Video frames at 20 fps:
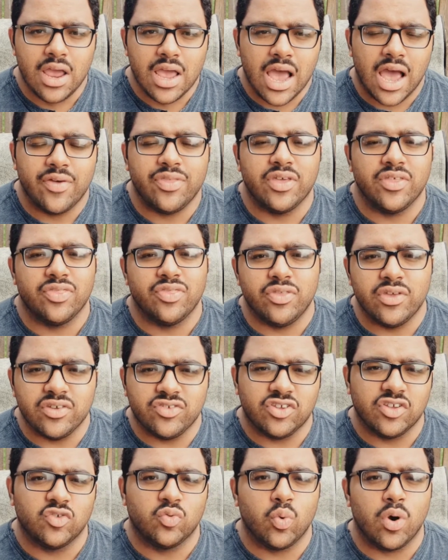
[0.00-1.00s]
I think
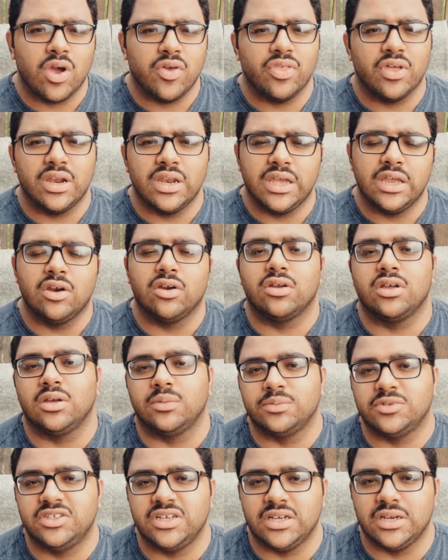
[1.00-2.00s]
this is where the leader
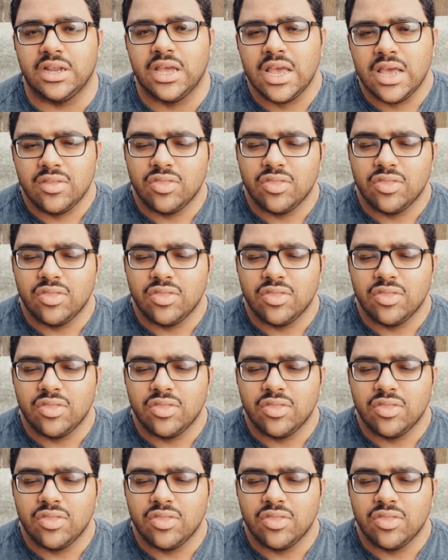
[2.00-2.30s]
comes in.